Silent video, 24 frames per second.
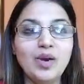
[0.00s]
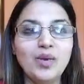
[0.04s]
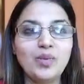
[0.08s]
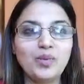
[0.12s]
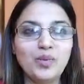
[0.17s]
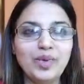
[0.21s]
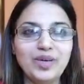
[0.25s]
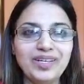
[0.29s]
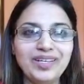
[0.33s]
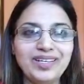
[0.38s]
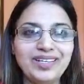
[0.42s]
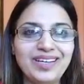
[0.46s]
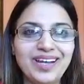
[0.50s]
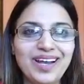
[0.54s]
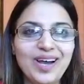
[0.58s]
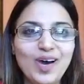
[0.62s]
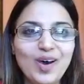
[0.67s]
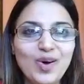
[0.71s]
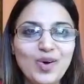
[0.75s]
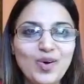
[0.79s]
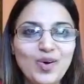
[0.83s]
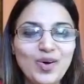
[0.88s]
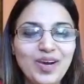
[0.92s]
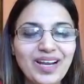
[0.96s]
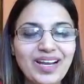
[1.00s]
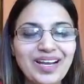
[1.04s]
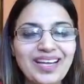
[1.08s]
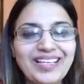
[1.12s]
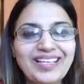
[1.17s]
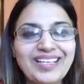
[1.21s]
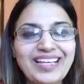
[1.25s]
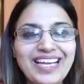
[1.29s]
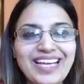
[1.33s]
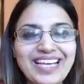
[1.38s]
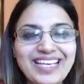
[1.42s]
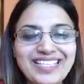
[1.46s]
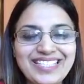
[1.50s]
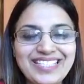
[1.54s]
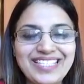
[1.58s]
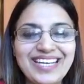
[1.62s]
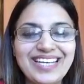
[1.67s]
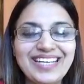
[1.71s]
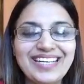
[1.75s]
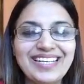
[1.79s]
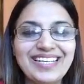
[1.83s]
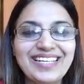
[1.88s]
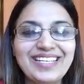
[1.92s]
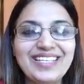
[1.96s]
But now I
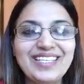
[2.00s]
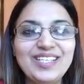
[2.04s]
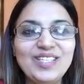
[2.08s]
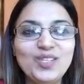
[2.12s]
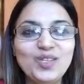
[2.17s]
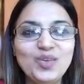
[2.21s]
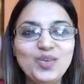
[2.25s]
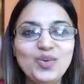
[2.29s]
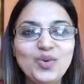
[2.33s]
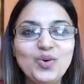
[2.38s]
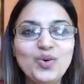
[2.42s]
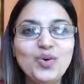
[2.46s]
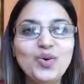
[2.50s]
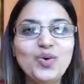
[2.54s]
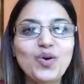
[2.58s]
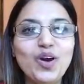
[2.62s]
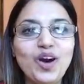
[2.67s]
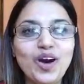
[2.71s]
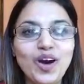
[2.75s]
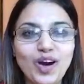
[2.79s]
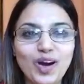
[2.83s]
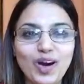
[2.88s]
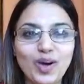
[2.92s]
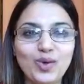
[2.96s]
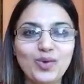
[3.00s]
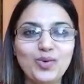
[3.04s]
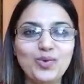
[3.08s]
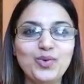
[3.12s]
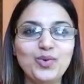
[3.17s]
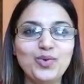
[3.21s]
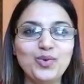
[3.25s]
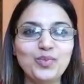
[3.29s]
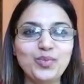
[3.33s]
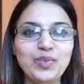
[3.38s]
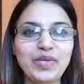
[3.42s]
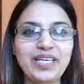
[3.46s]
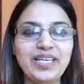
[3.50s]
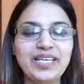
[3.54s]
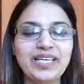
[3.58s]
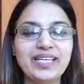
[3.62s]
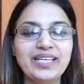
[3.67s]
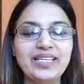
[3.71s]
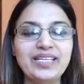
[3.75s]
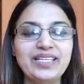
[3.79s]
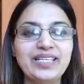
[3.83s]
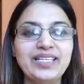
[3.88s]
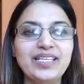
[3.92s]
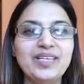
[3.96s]
exactly know how to make a
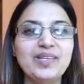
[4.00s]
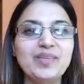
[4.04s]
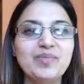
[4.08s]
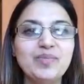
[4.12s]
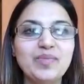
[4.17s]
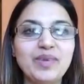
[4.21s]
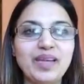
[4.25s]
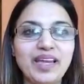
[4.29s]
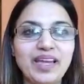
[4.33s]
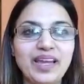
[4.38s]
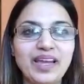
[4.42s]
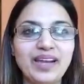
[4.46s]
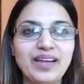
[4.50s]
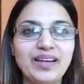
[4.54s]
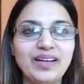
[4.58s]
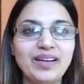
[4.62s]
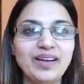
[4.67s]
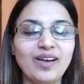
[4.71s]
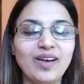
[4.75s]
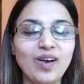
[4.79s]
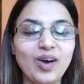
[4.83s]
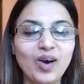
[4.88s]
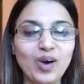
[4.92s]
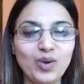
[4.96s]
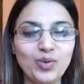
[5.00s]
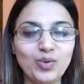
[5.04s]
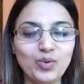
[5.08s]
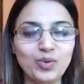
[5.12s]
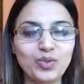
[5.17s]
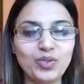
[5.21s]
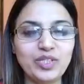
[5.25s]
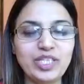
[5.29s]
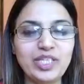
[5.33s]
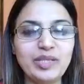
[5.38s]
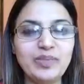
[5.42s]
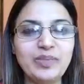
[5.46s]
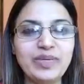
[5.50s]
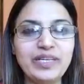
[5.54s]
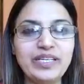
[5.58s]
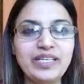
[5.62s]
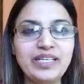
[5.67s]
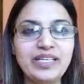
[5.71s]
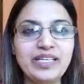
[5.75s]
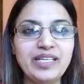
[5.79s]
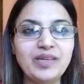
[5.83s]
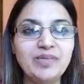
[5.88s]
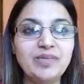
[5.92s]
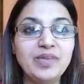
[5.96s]
team and how to keep a
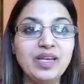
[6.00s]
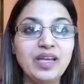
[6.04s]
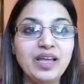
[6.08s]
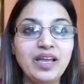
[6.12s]
team.